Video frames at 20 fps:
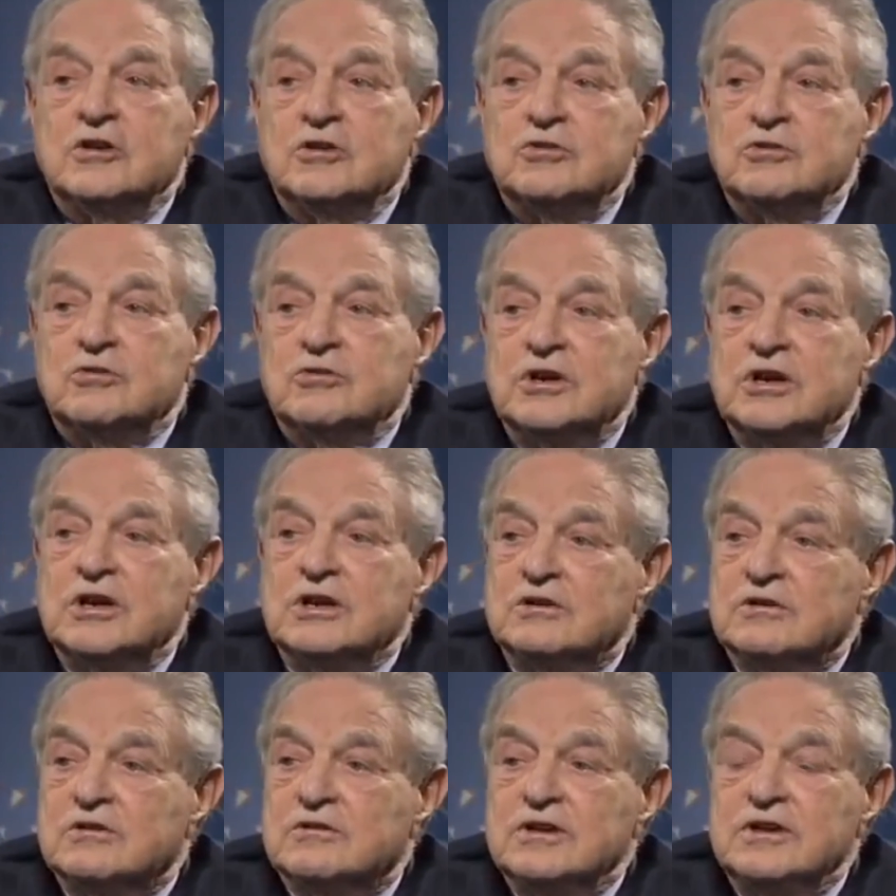
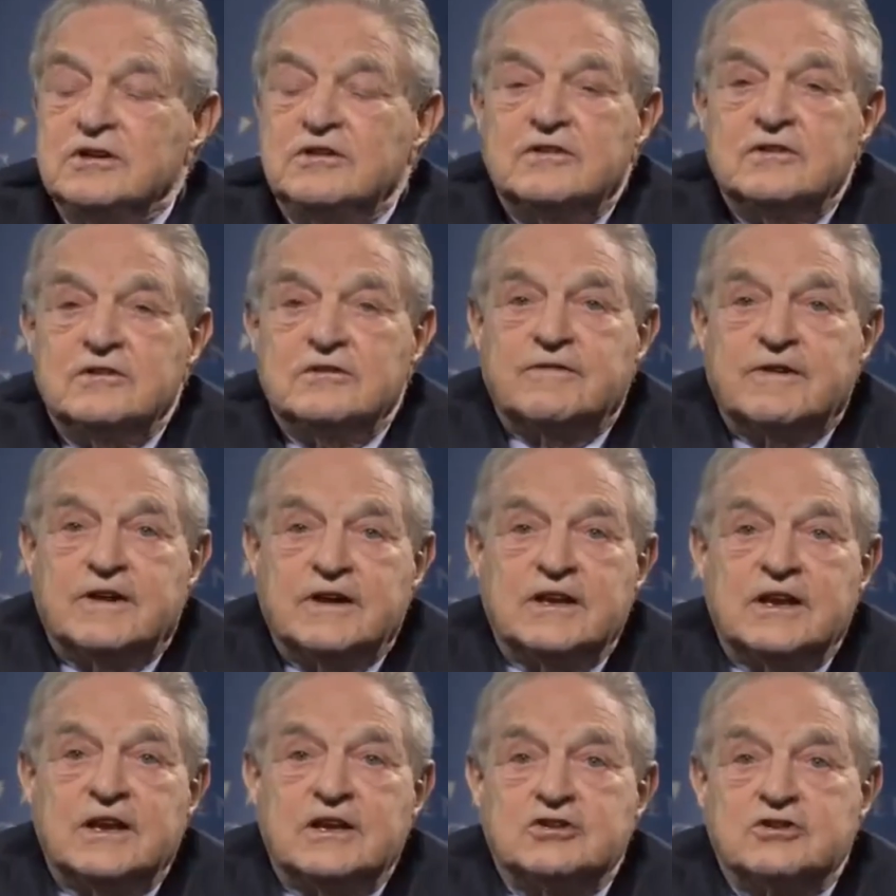during the recent
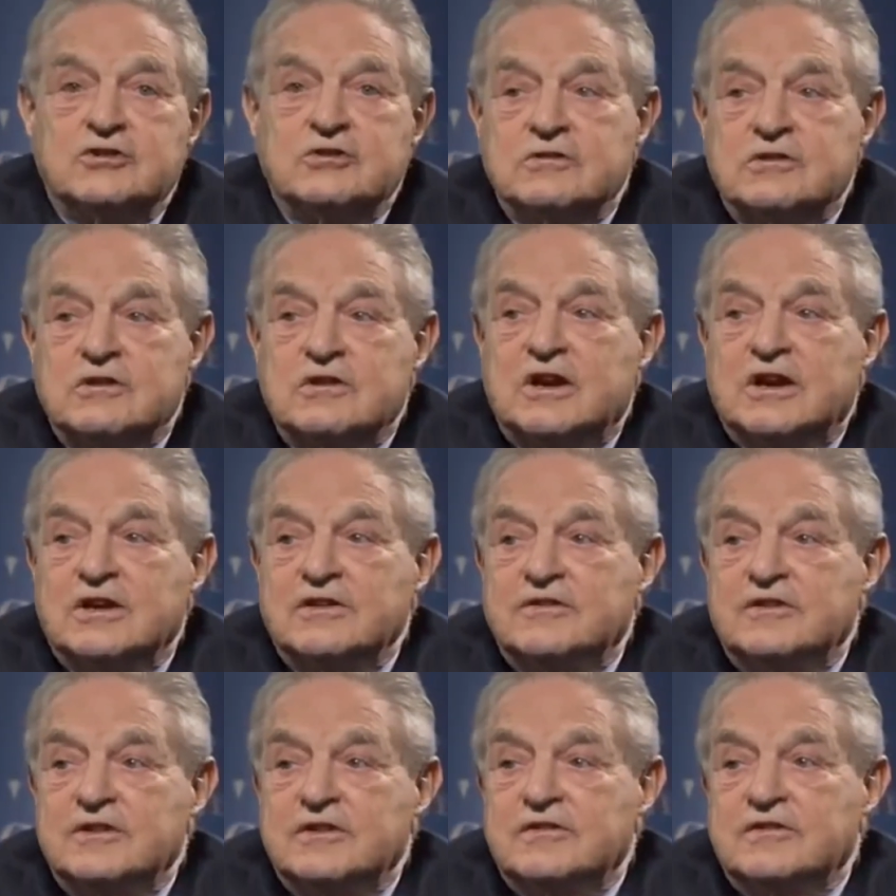financial
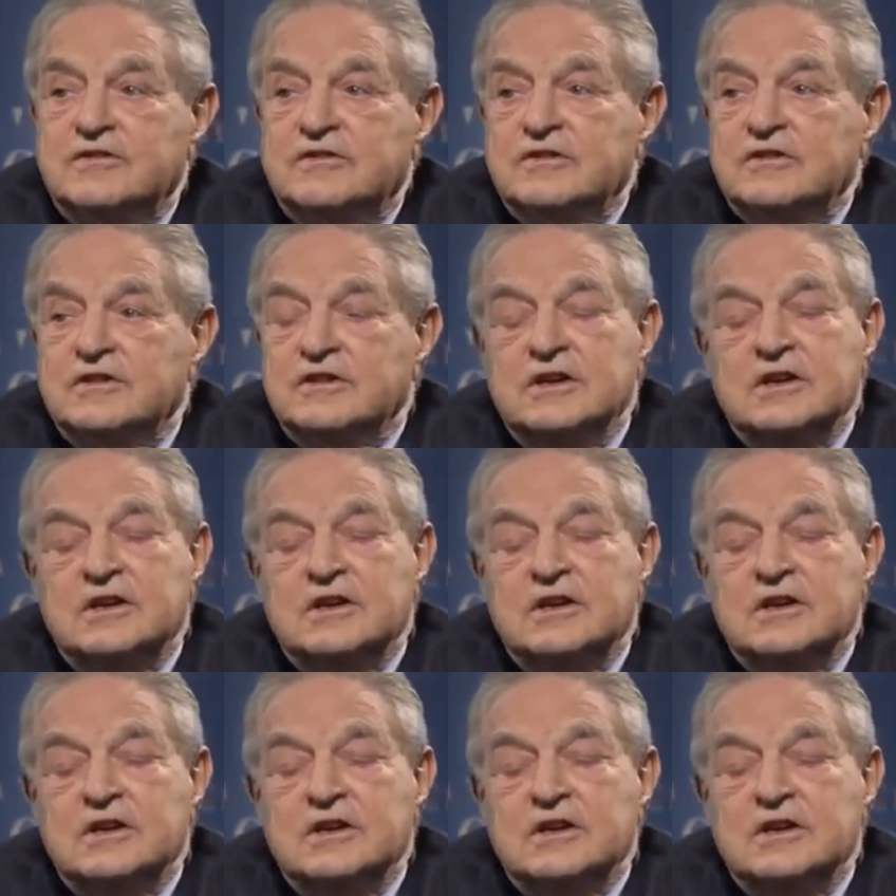crisis.